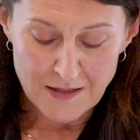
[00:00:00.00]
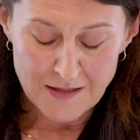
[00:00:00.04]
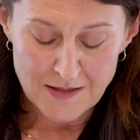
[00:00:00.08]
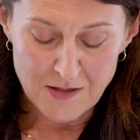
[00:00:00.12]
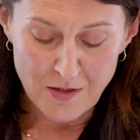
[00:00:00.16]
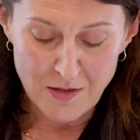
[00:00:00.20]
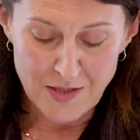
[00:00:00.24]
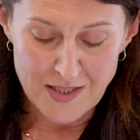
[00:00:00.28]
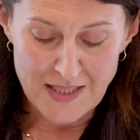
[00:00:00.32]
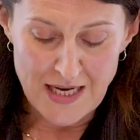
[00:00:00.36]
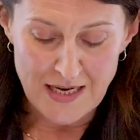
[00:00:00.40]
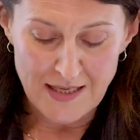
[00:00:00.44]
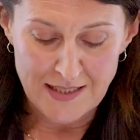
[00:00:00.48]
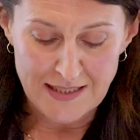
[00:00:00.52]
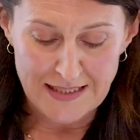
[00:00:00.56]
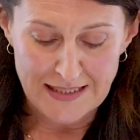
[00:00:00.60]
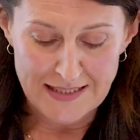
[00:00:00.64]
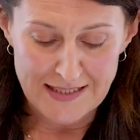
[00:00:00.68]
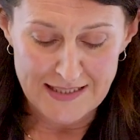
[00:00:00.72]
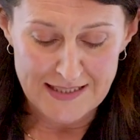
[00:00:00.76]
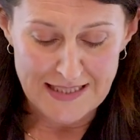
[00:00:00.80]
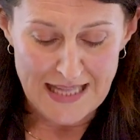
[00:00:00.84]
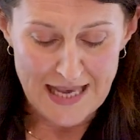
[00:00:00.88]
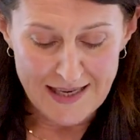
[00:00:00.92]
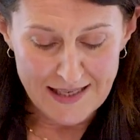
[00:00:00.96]
so the tenant
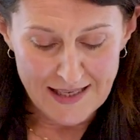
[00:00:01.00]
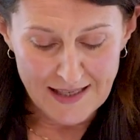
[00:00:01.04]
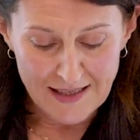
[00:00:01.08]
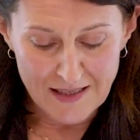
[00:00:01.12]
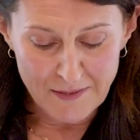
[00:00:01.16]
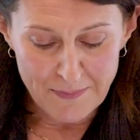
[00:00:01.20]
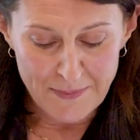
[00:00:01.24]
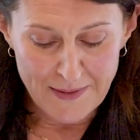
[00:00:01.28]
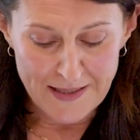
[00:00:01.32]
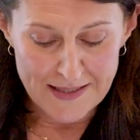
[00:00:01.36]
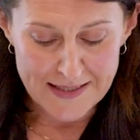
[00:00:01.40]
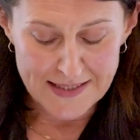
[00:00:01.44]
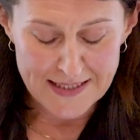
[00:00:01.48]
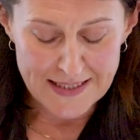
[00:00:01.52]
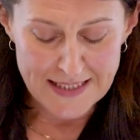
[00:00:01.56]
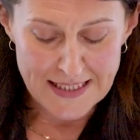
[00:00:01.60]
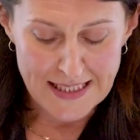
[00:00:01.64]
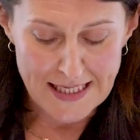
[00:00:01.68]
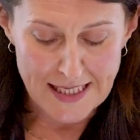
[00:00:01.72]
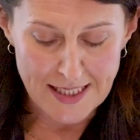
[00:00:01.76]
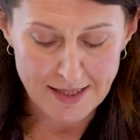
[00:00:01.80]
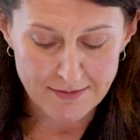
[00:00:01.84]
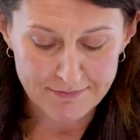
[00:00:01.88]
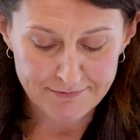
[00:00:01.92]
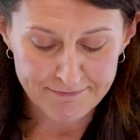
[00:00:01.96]
is lacking
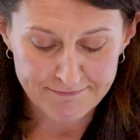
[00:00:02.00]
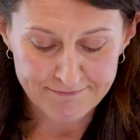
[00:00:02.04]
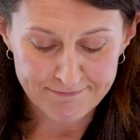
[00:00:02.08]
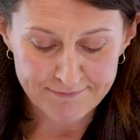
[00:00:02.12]
capacity,